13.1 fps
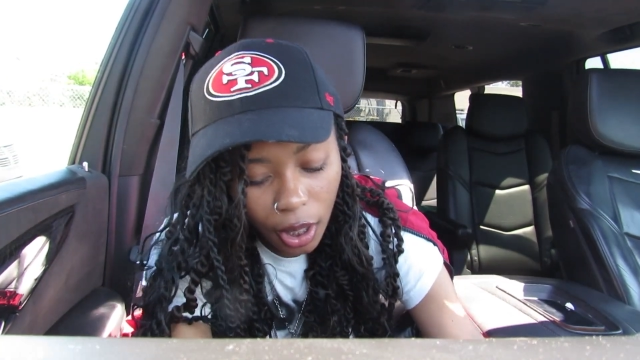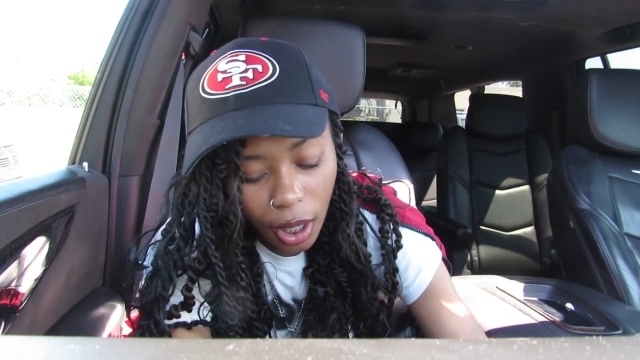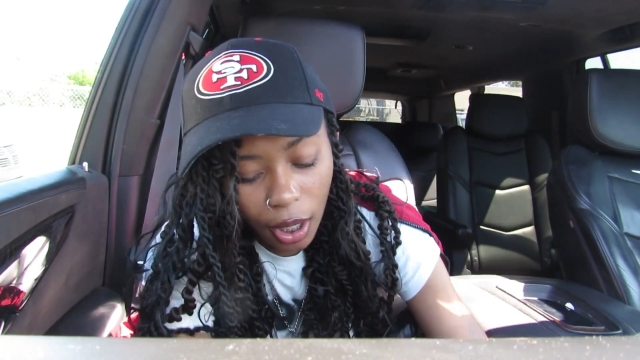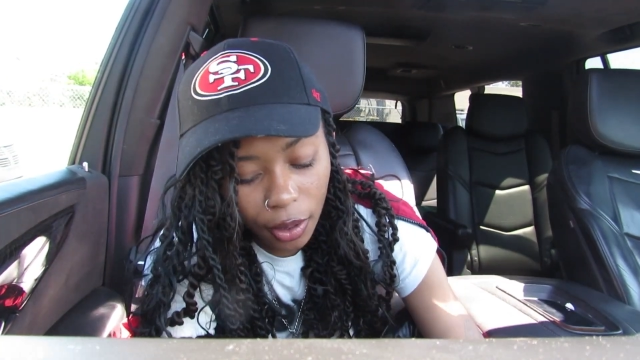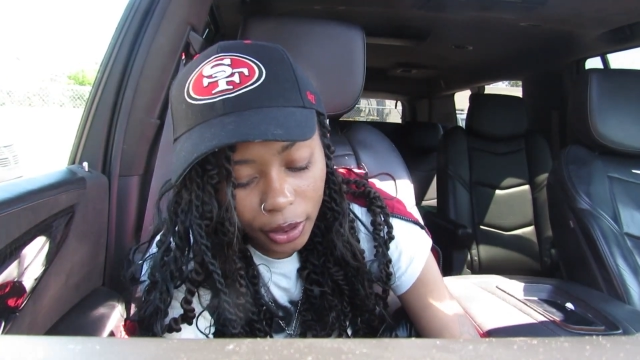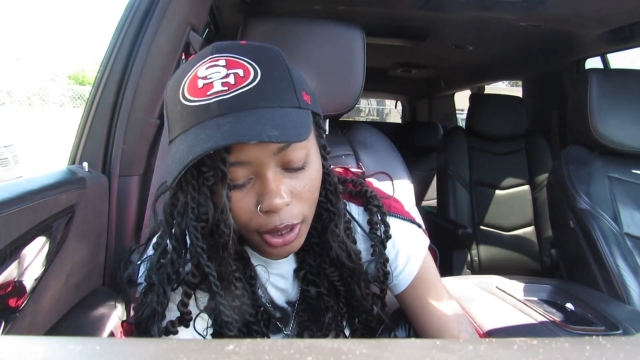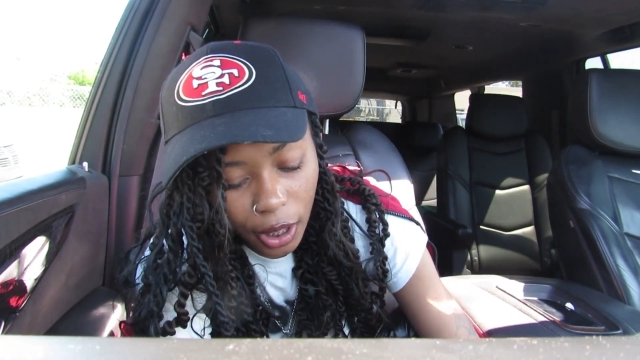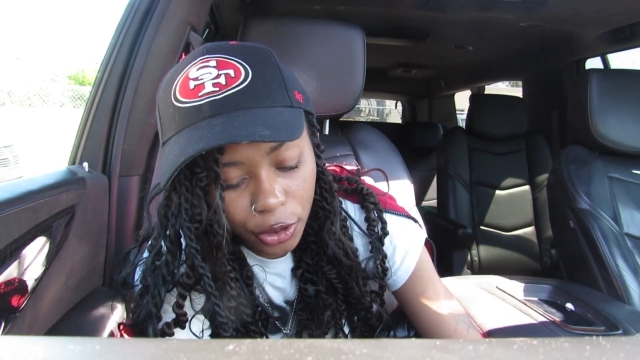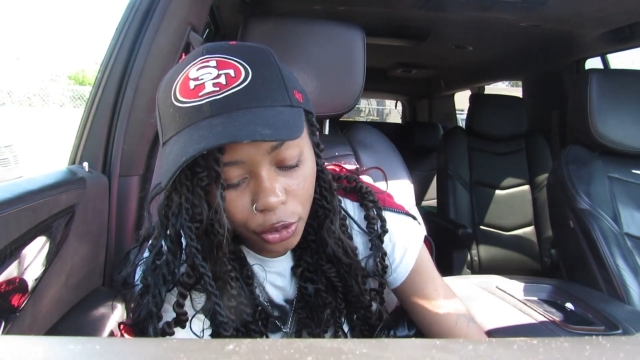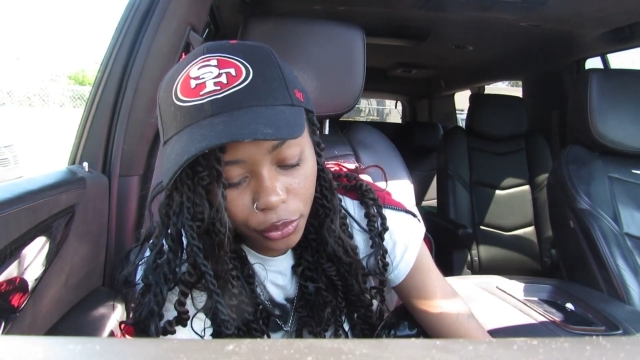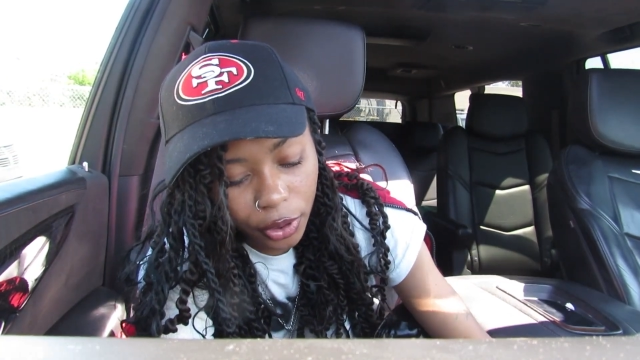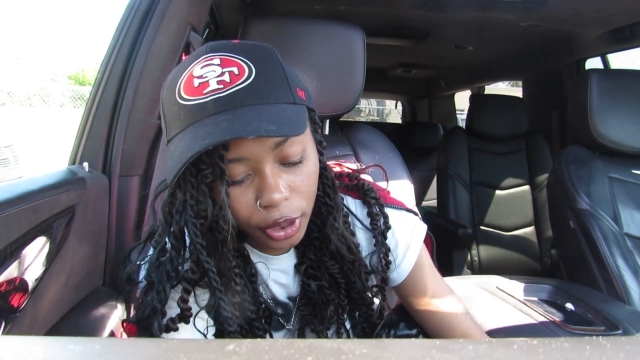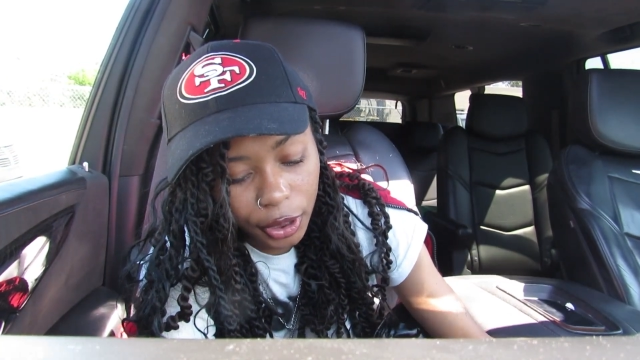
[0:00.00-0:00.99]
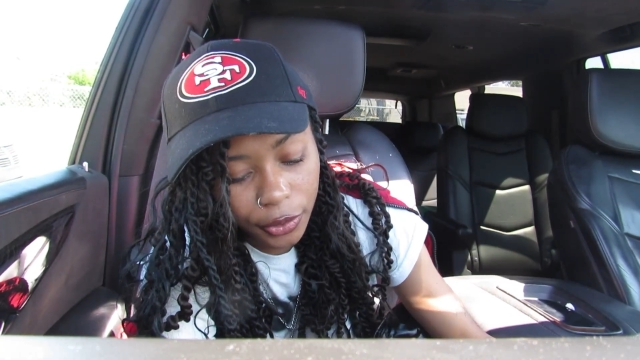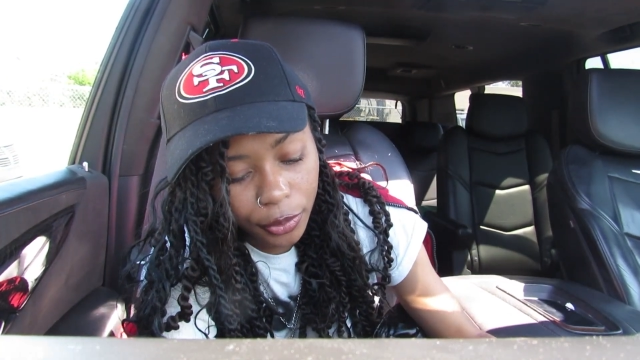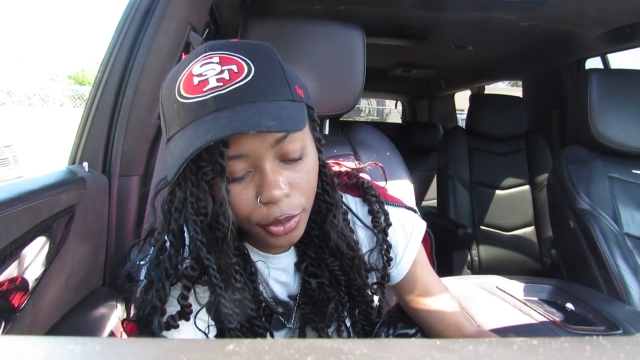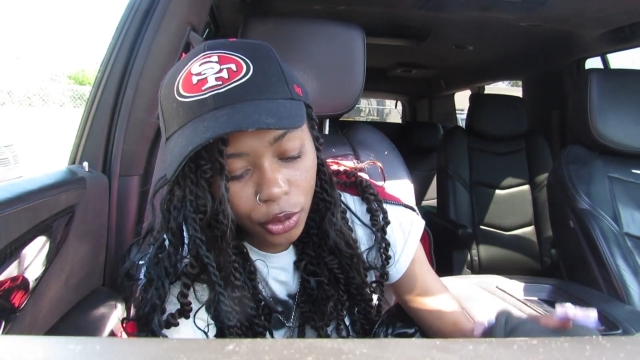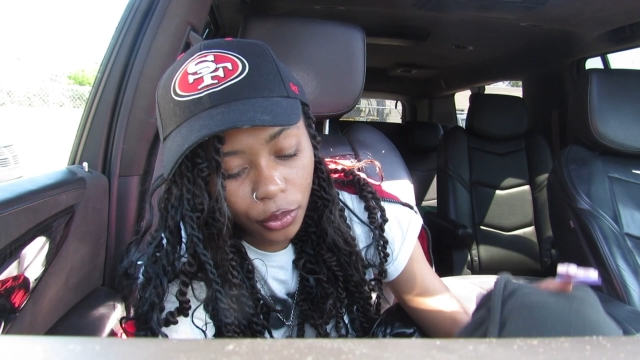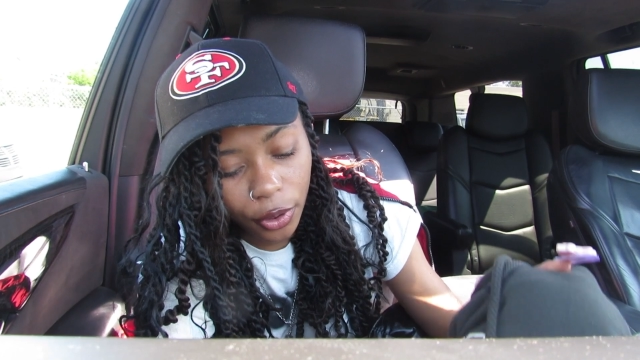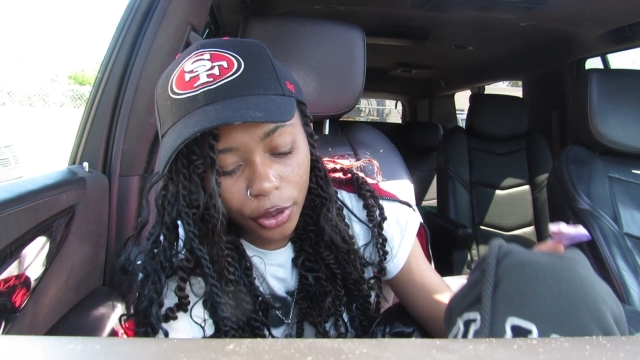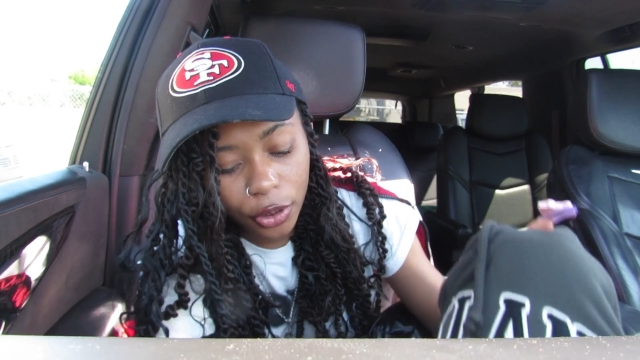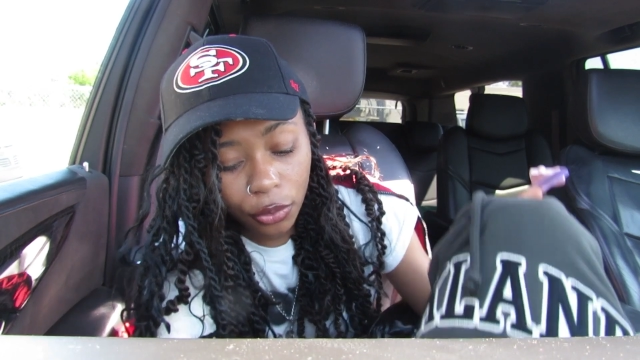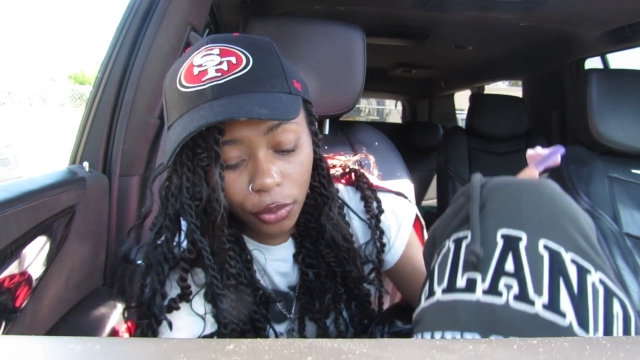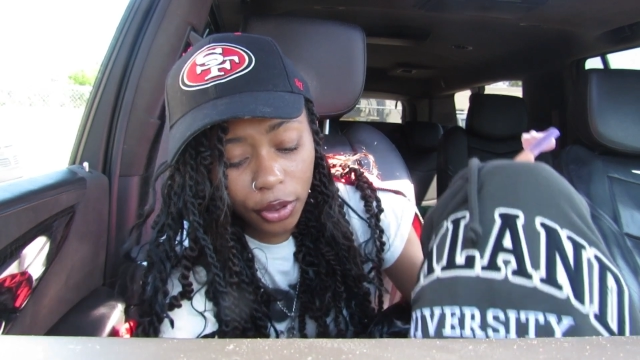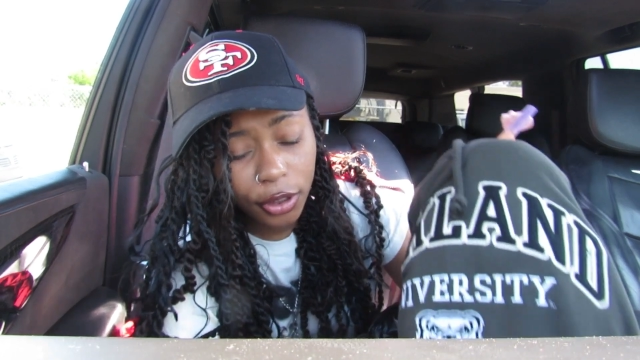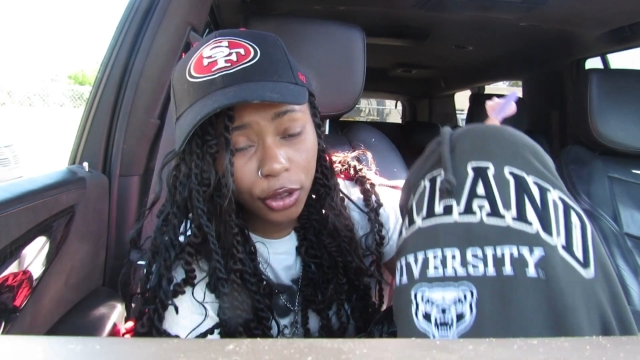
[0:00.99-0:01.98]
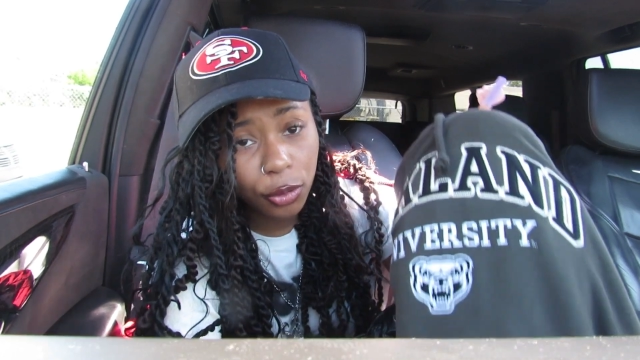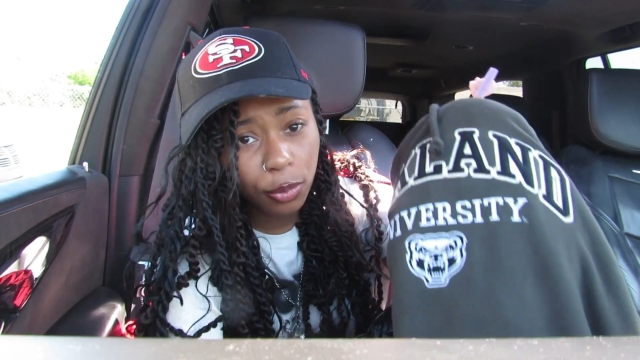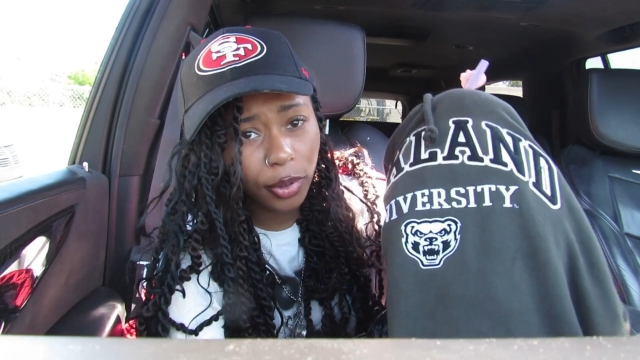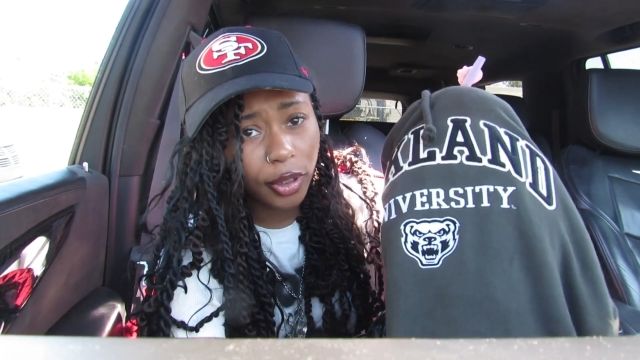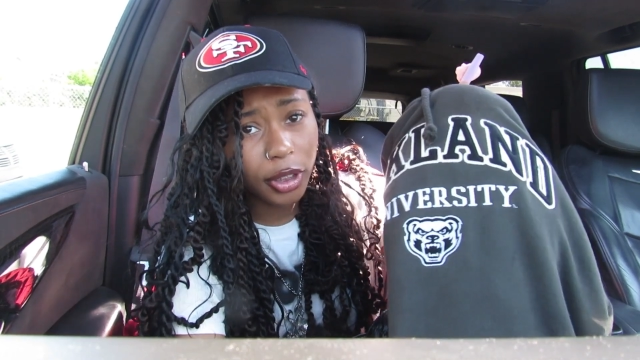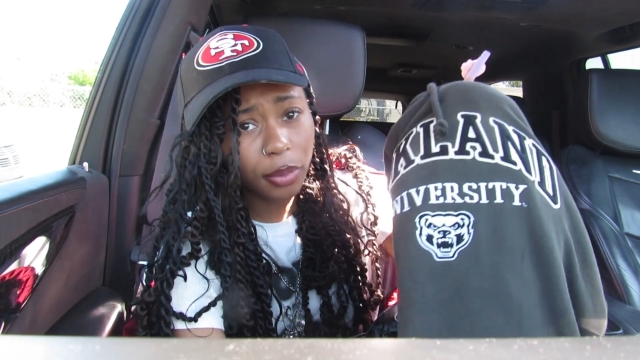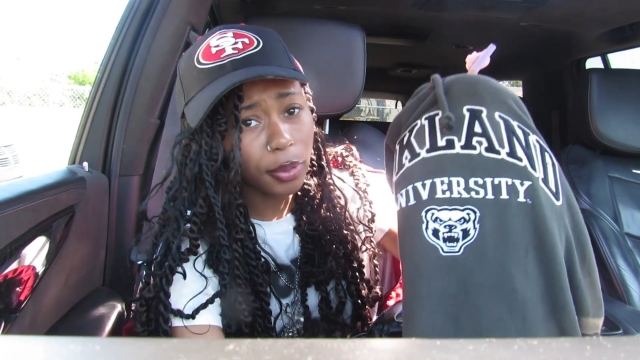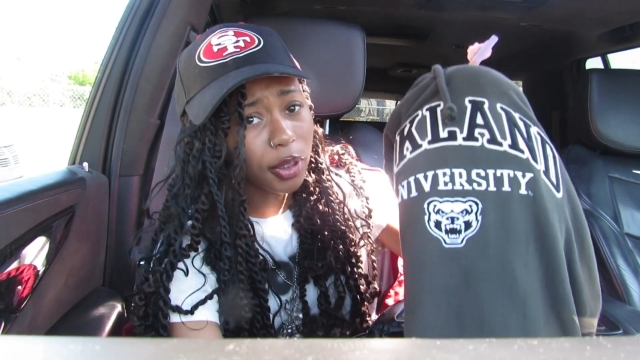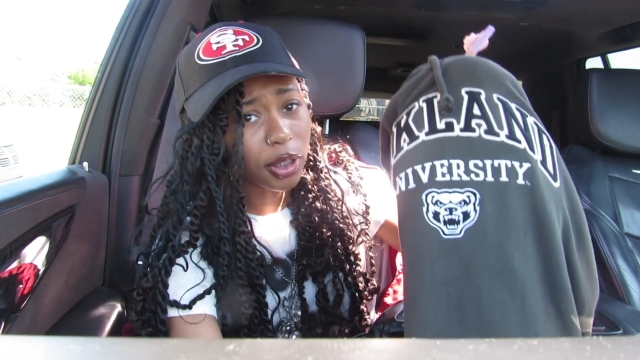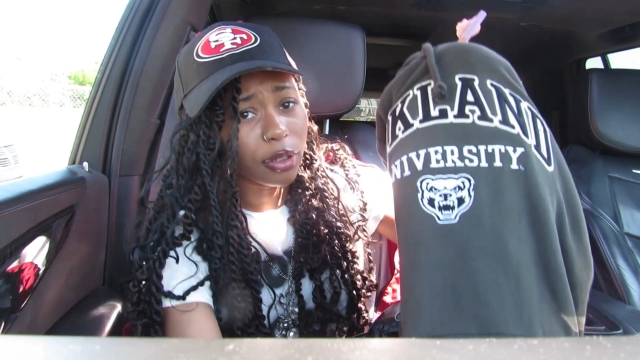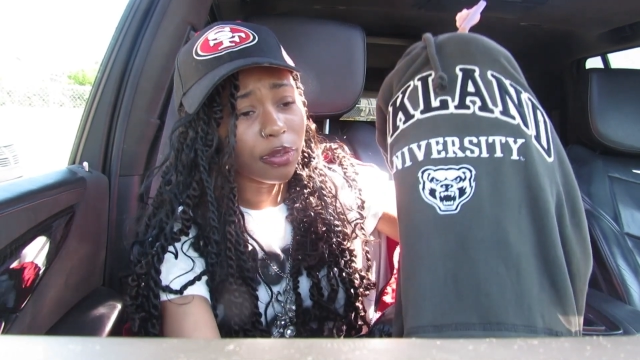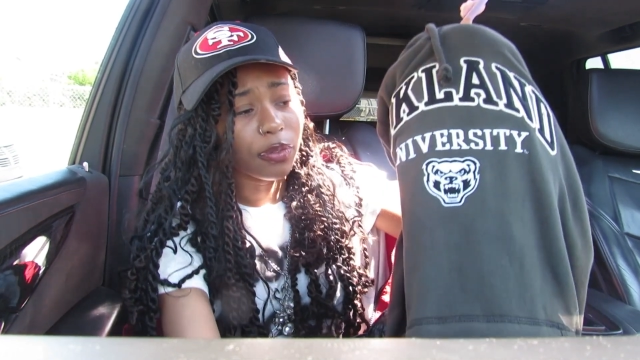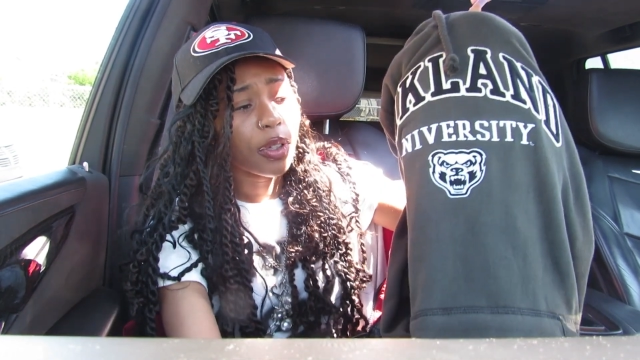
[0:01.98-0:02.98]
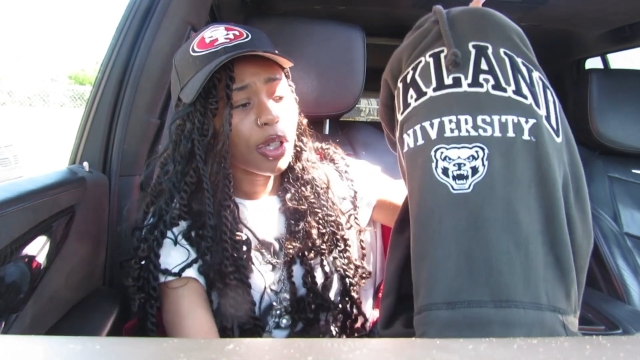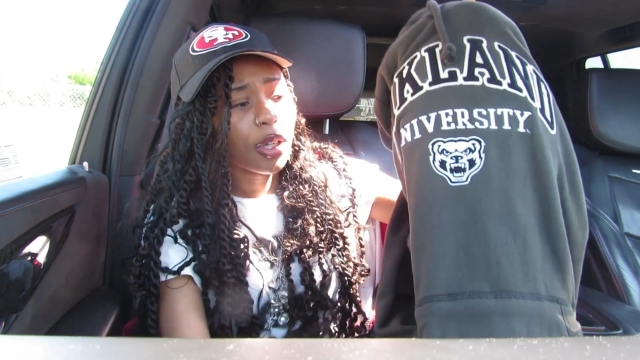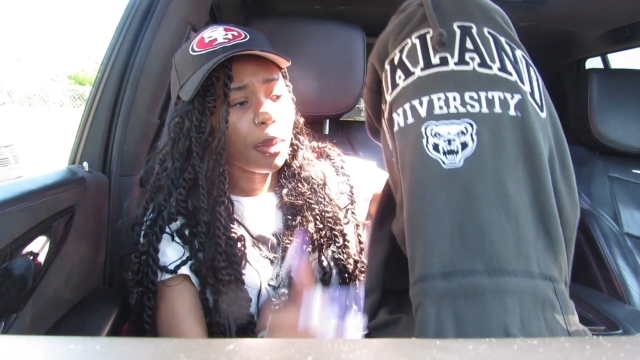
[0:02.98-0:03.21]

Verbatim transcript: I only got two things from the store. The store is super expensive,